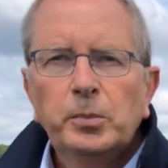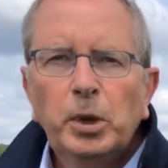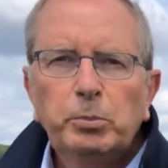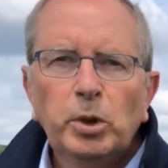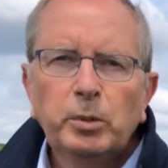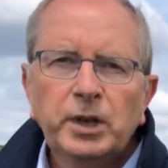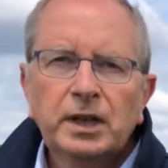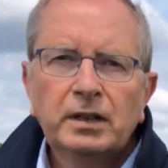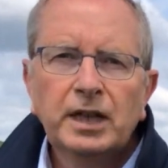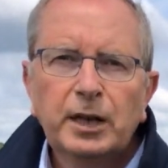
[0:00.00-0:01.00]
Bob
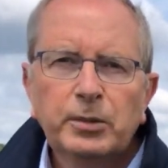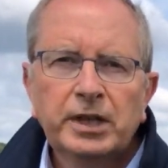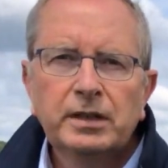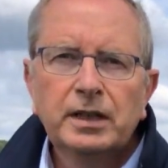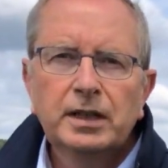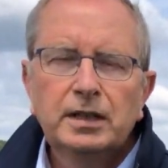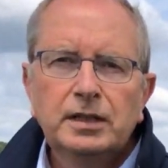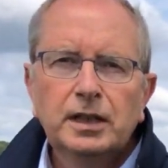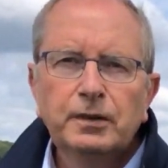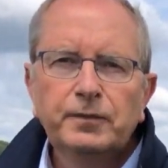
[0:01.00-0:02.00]
Bulmer. I'm at
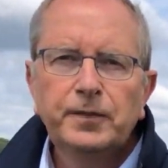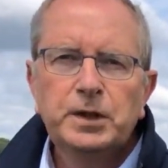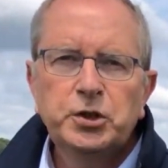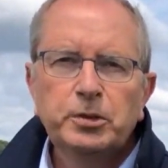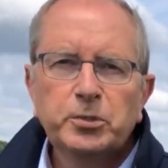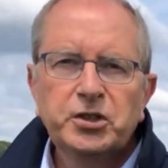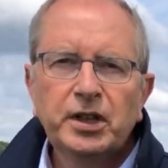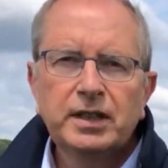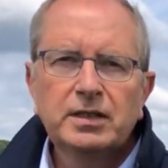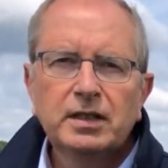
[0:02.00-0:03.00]
the Fincham
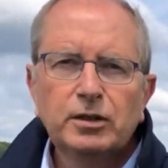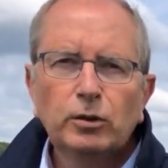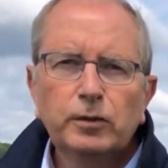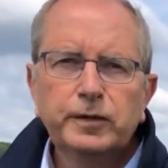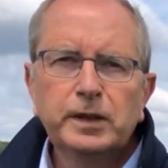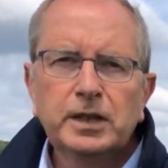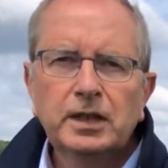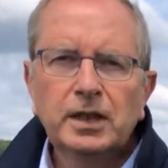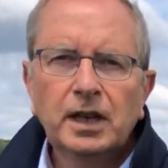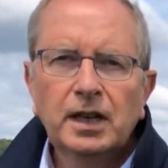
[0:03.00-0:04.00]
site in
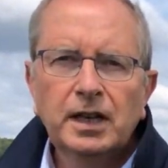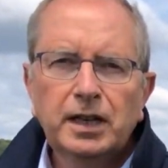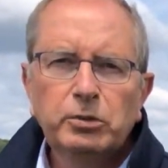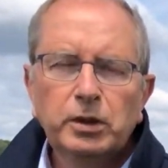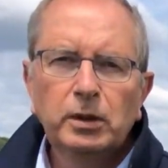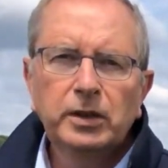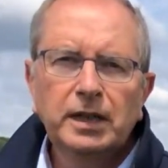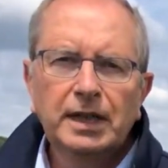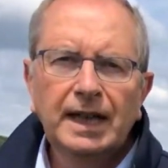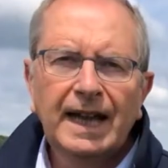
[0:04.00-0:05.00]
Norfolk. Here we're
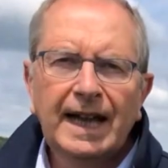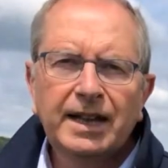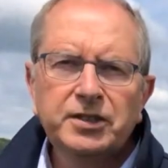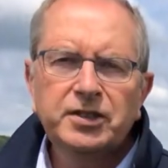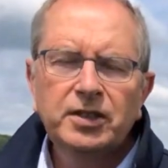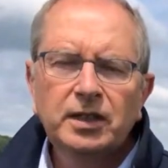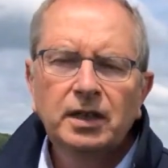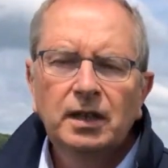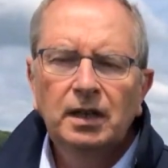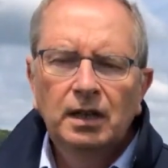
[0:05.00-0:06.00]
looking at
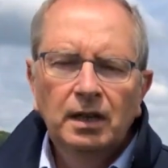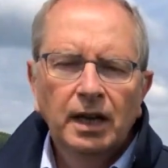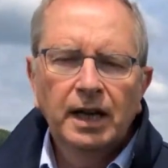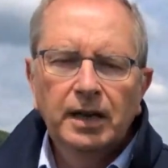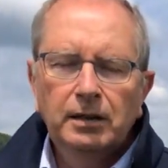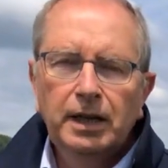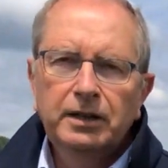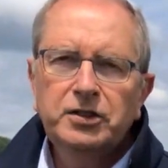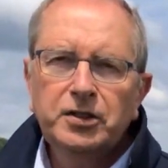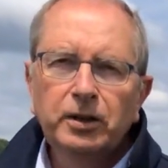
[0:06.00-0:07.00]

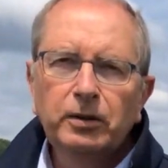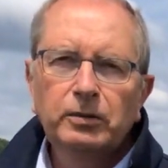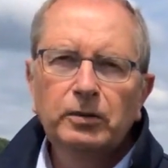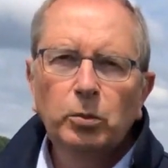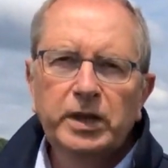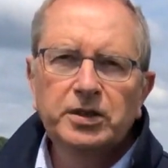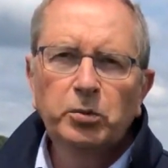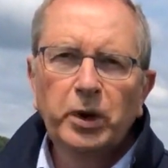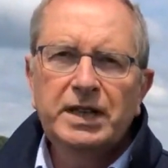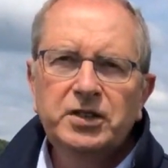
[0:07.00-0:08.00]
late sown
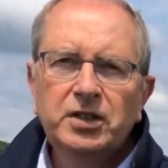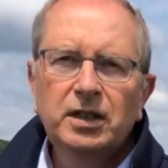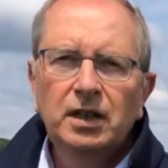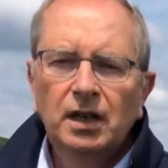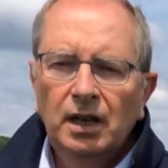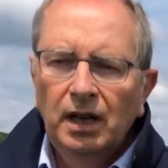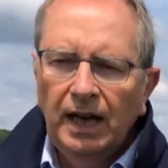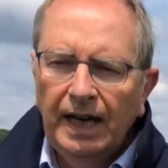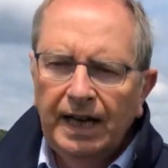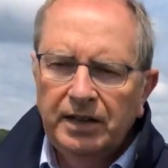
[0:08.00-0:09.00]
winter wheat,
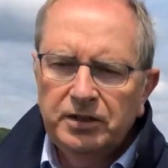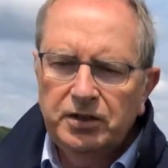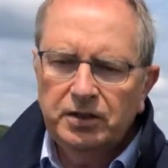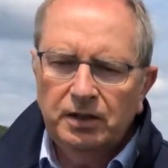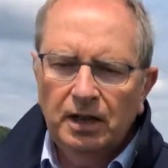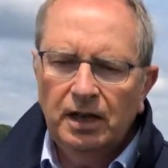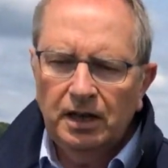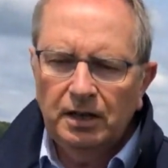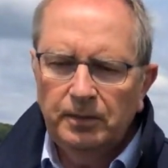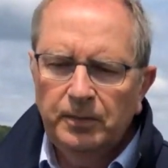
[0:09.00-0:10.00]
and
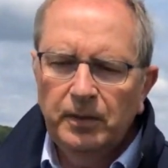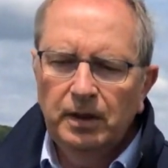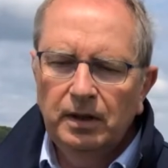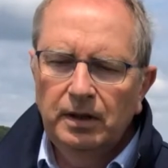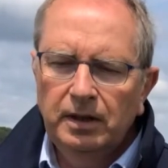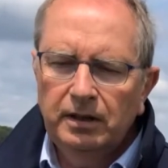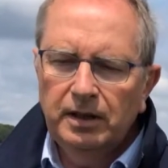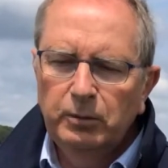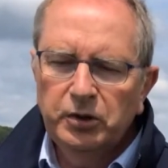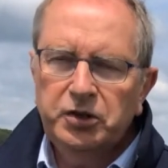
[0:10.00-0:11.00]

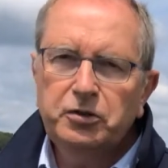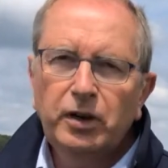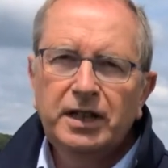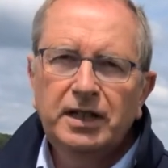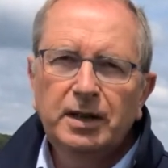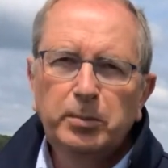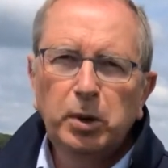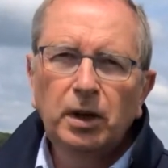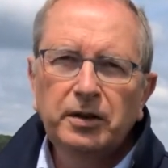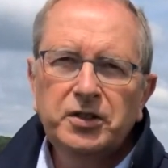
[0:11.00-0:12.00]
the most striking
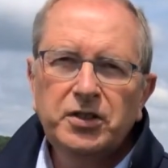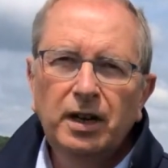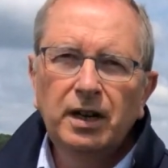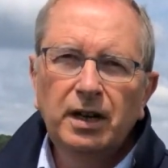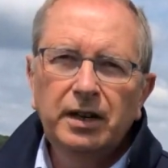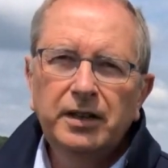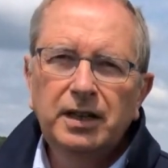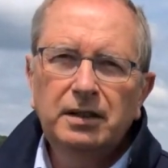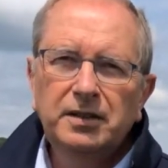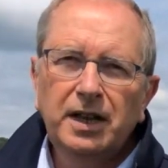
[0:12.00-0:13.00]
plots are
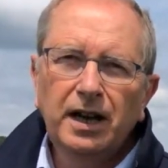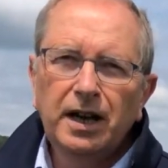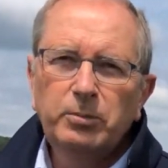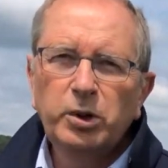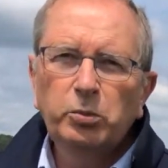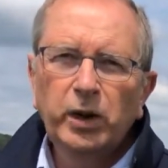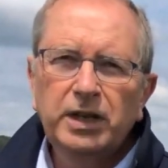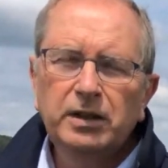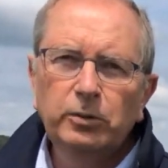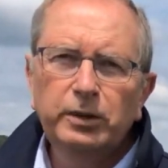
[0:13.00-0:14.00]
the hybrid
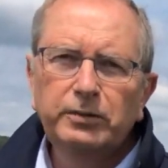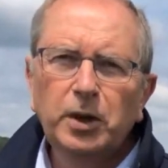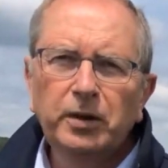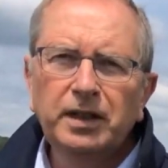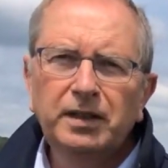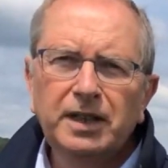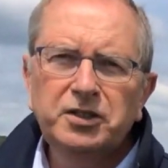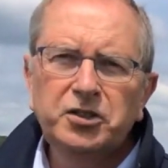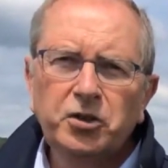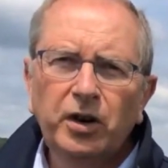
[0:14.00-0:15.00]
wheat that we've got in
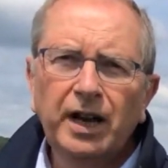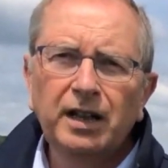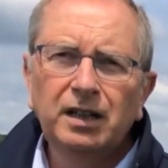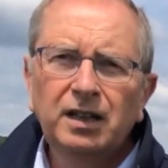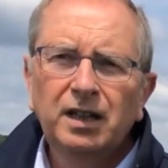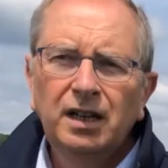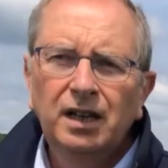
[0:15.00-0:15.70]
this trial.